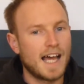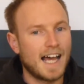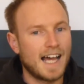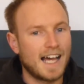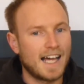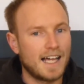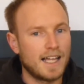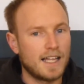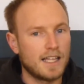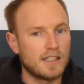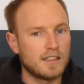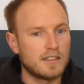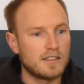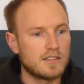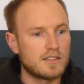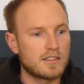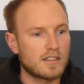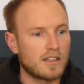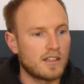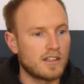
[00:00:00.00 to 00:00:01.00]

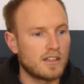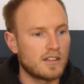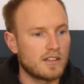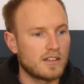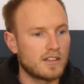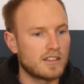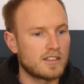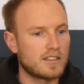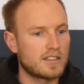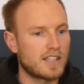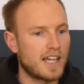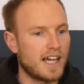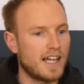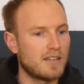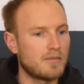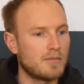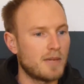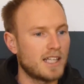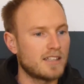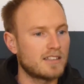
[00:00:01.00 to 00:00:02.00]
and the
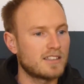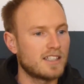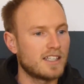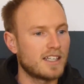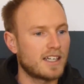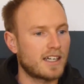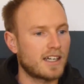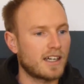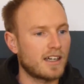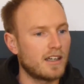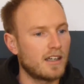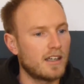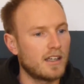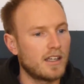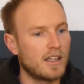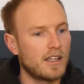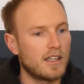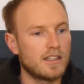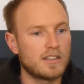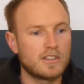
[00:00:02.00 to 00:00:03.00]
Scanmatik
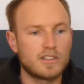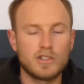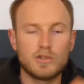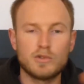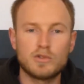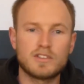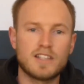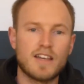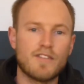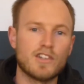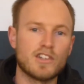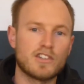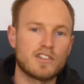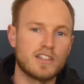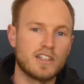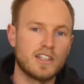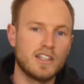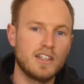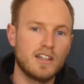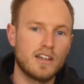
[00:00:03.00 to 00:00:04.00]

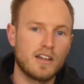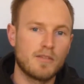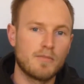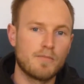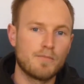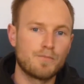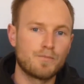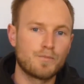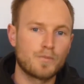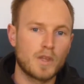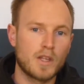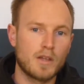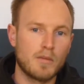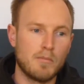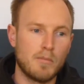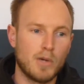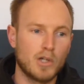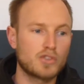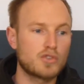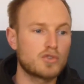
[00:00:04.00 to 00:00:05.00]
270,
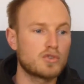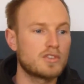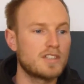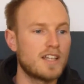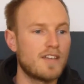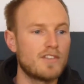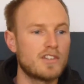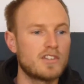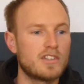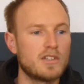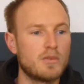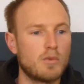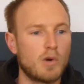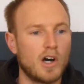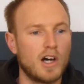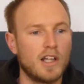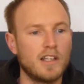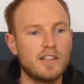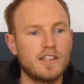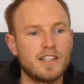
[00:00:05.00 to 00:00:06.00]
module
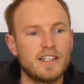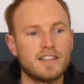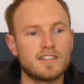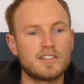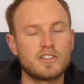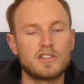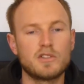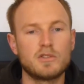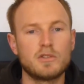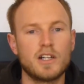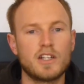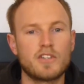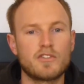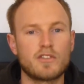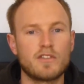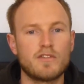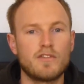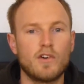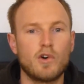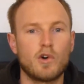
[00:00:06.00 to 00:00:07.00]
71 is
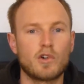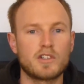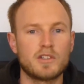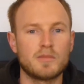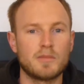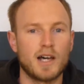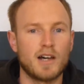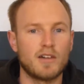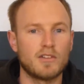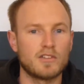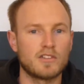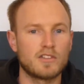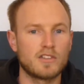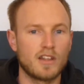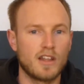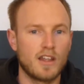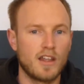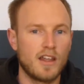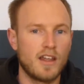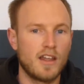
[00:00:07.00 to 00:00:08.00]
£240,
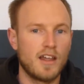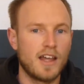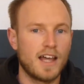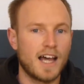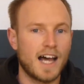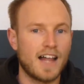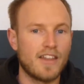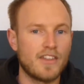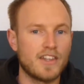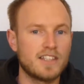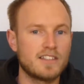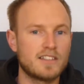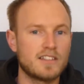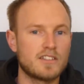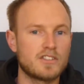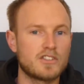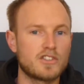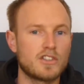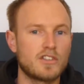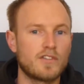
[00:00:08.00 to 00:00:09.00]
and this
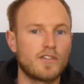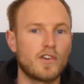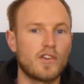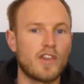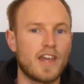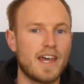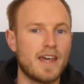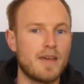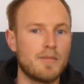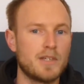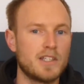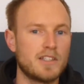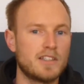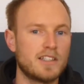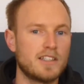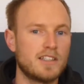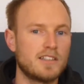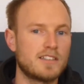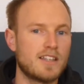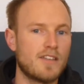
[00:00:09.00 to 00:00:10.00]
is just for the
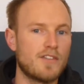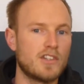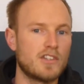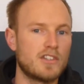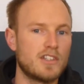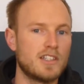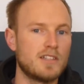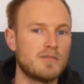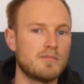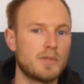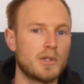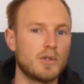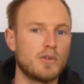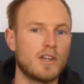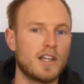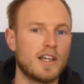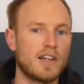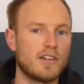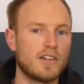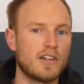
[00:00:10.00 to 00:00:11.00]
MED17
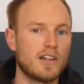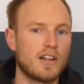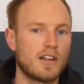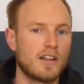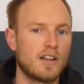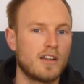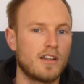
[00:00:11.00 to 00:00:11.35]
bootloader.